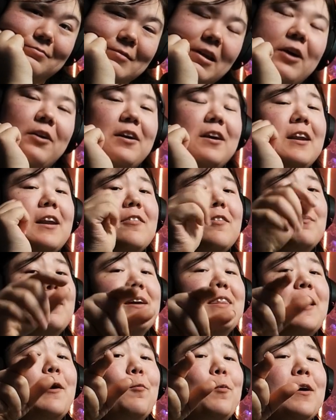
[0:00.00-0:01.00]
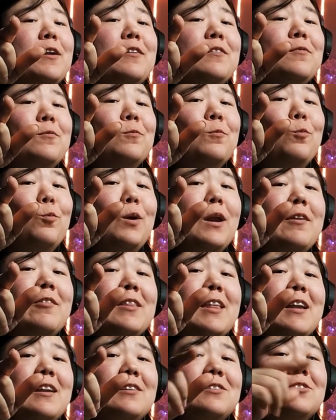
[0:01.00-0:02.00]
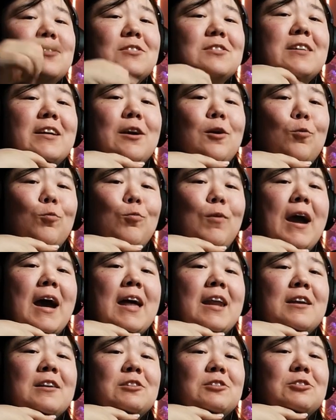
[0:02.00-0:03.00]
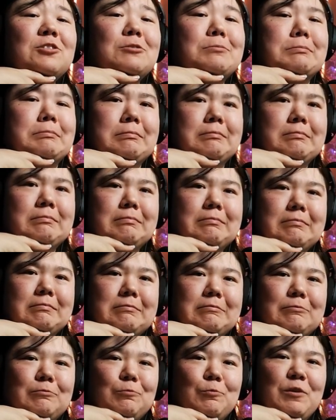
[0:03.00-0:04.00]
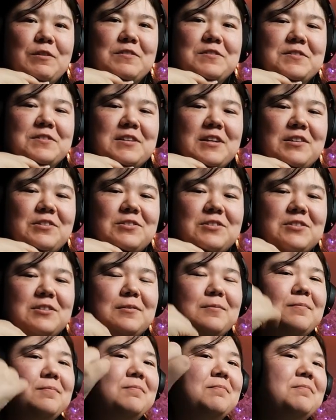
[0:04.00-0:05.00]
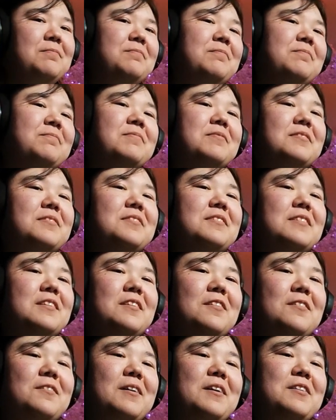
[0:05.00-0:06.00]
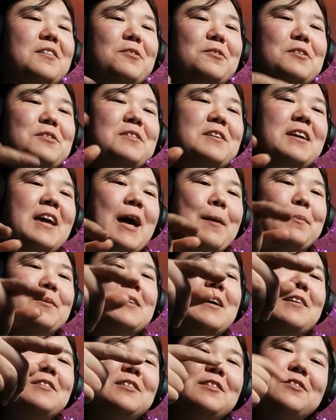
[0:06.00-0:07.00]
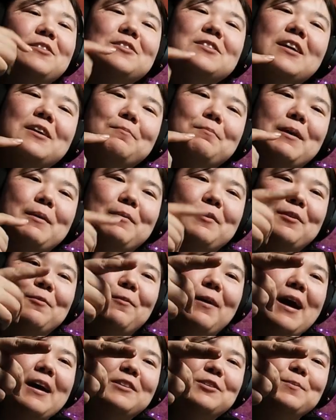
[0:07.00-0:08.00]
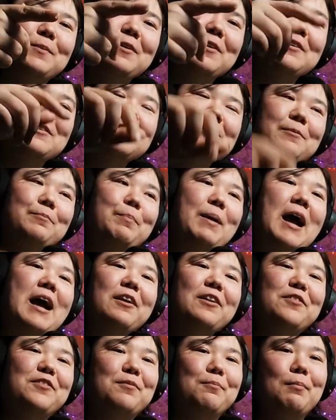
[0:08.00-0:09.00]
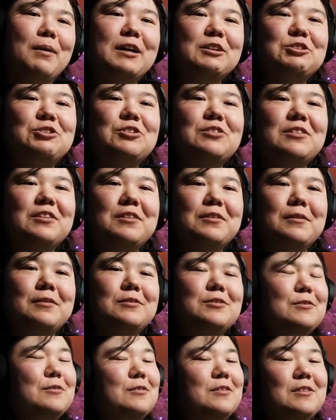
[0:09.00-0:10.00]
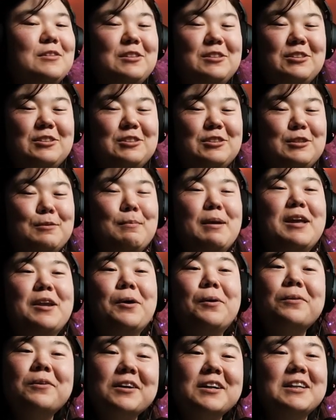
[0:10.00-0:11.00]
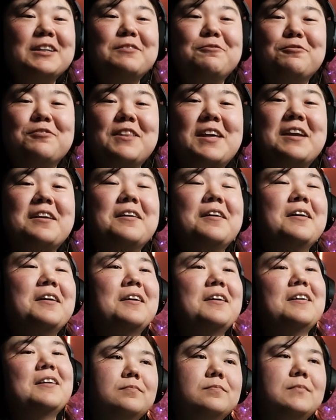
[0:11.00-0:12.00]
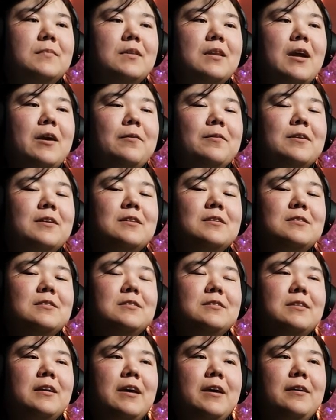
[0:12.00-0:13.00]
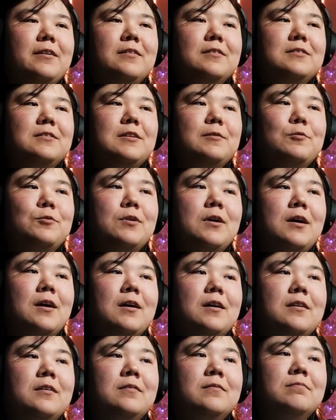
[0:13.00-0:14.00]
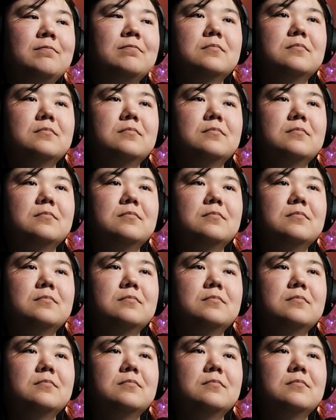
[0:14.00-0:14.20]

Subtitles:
Okay, never mind. That one, whatever that is, looks like a radish with zits. Never mind. The only thing appetizing looks like maybe the raspberries, the pile of mush, and then the tomato-looking thing. We're gonna say, see Runan.